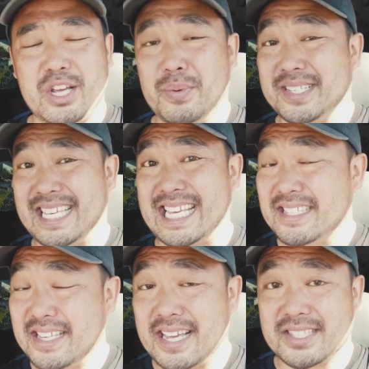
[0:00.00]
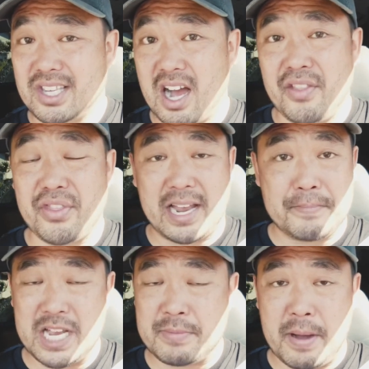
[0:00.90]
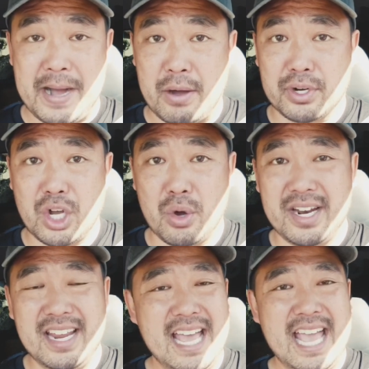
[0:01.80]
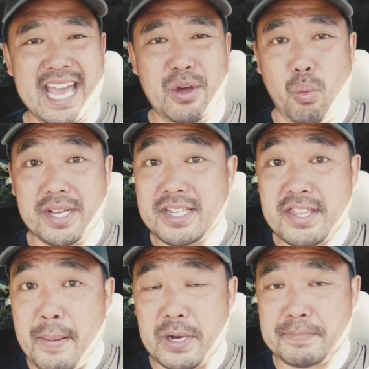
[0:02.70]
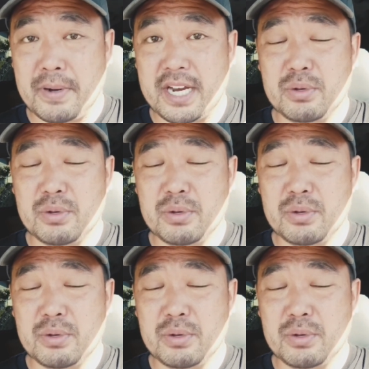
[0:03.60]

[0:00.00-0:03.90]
It was easy, it's done. I can pick them up powder coated, and it wasn't that much money.